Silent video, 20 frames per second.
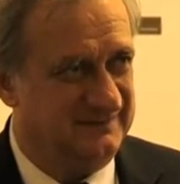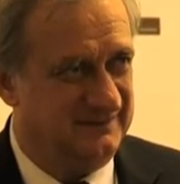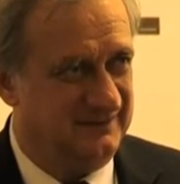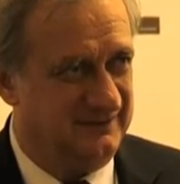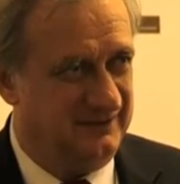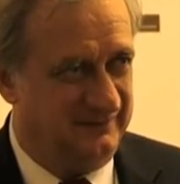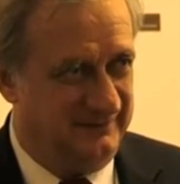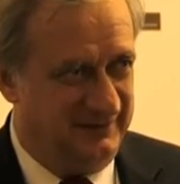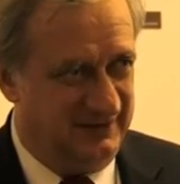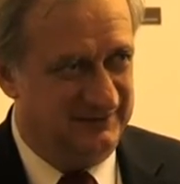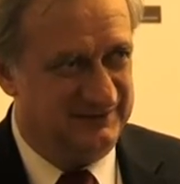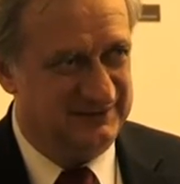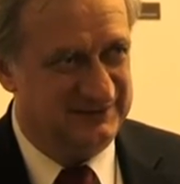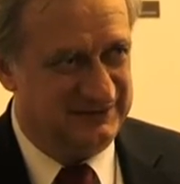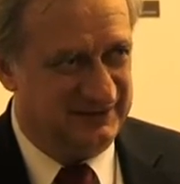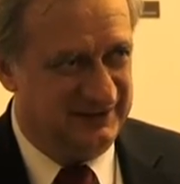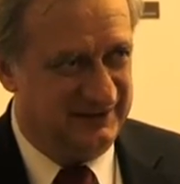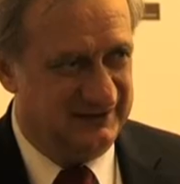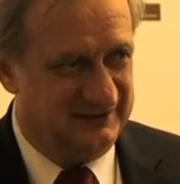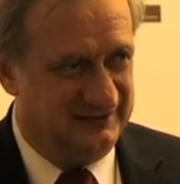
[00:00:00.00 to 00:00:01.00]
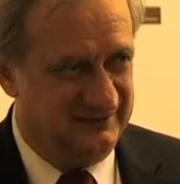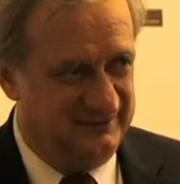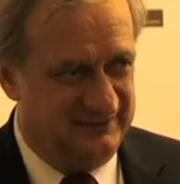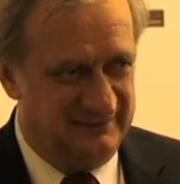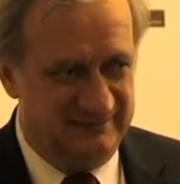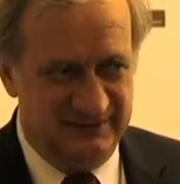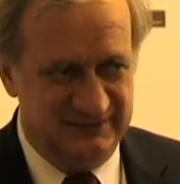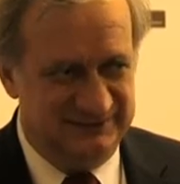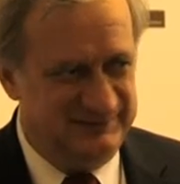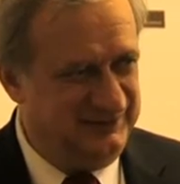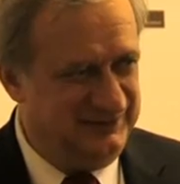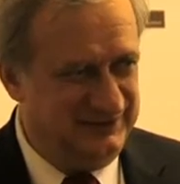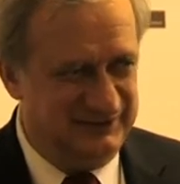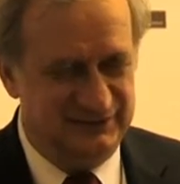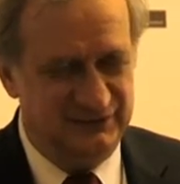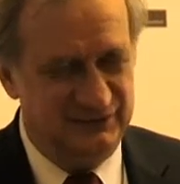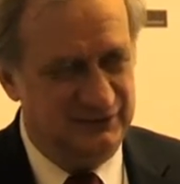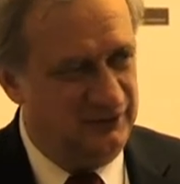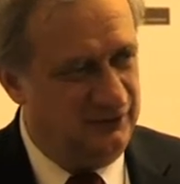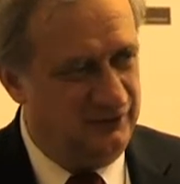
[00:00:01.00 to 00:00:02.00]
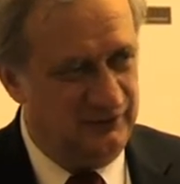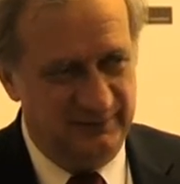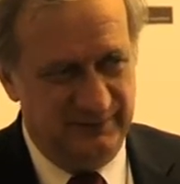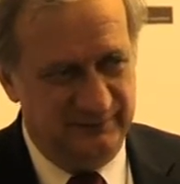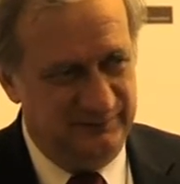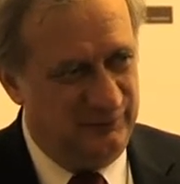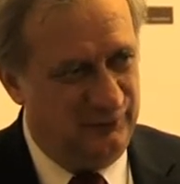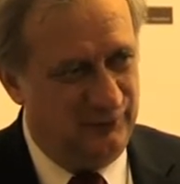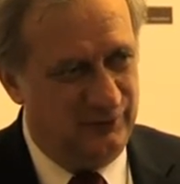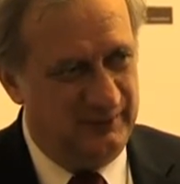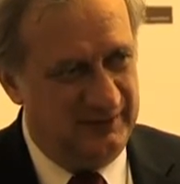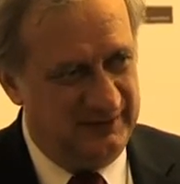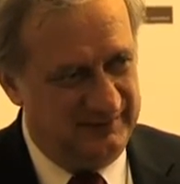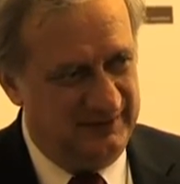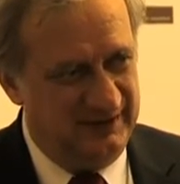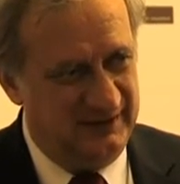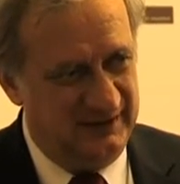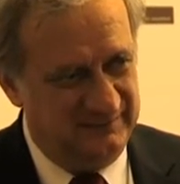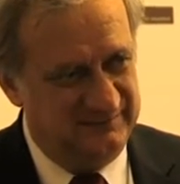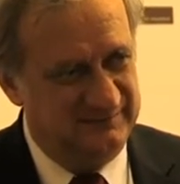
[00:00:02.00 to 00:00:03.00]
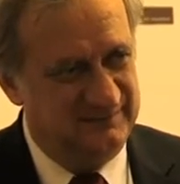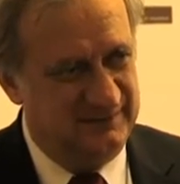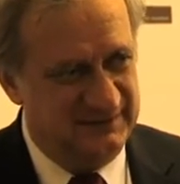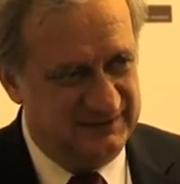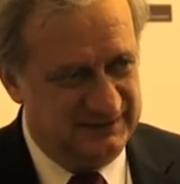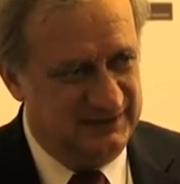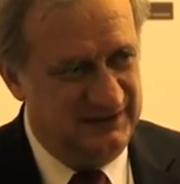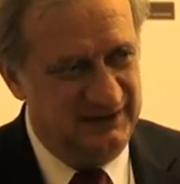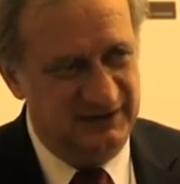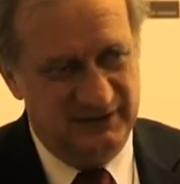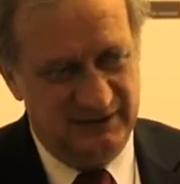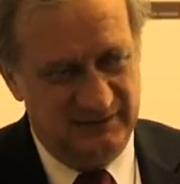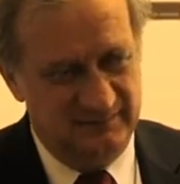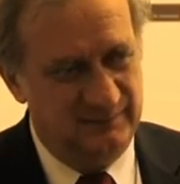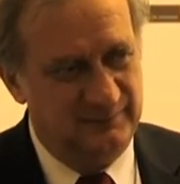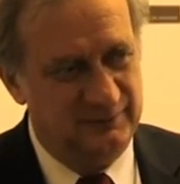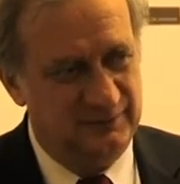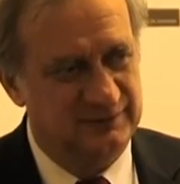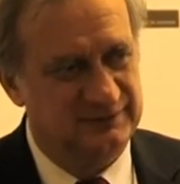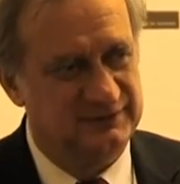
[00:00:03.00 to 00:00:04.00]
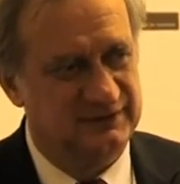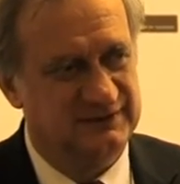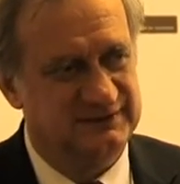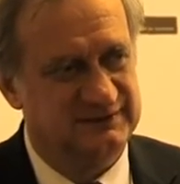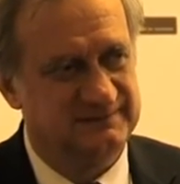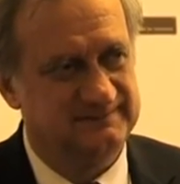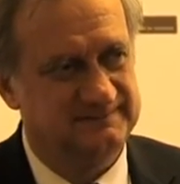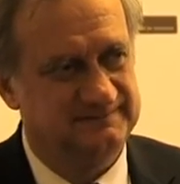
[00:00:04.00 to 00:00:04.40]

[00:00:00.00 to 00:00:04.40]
on the other side, which we didn't know before, but we have seen in the process.